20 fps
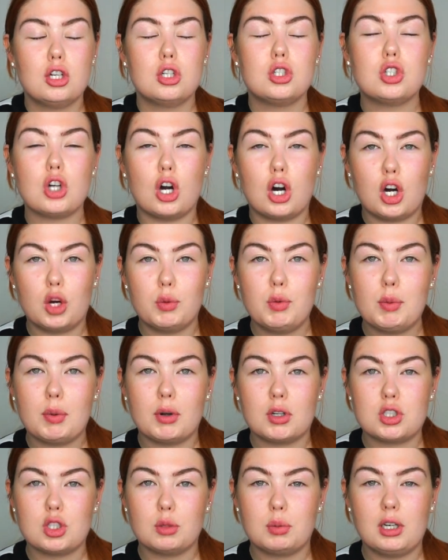darken my
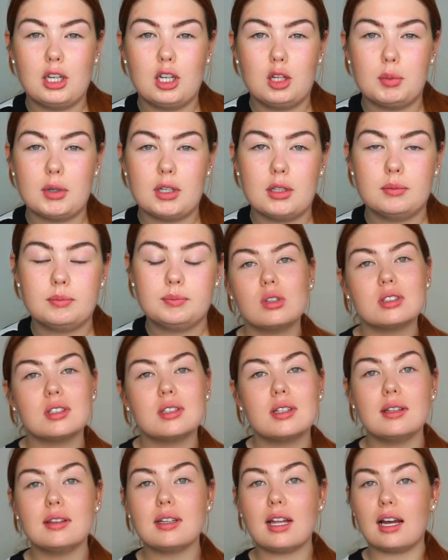body up a little bit. Other
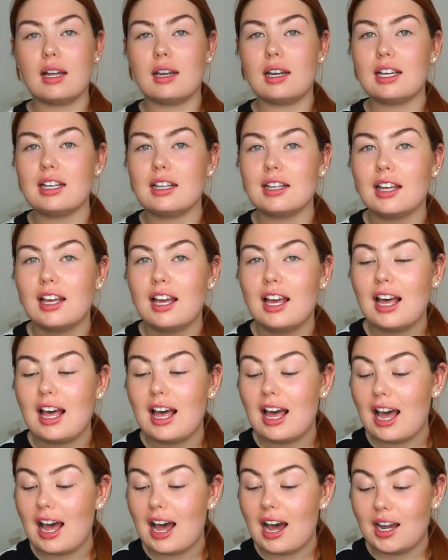than that, like,
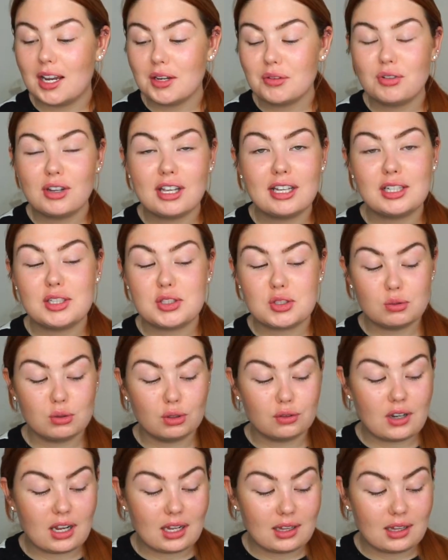I really do love it.